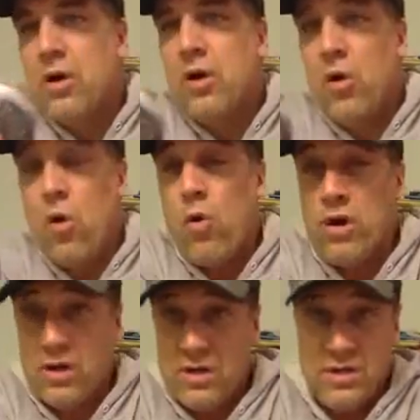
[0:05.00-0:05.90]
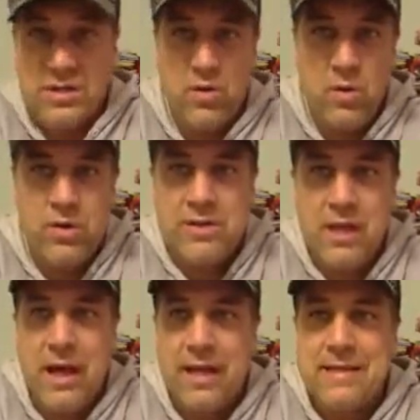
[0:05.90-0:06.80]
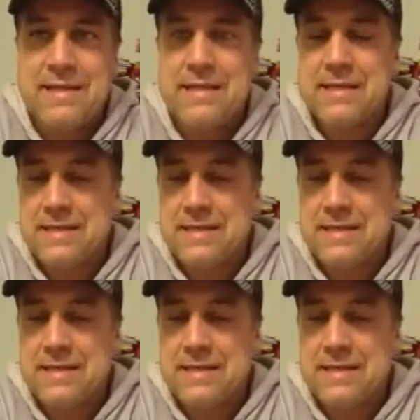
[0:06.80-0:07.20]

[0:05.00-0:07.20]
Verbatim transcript: Coors, Coors Light.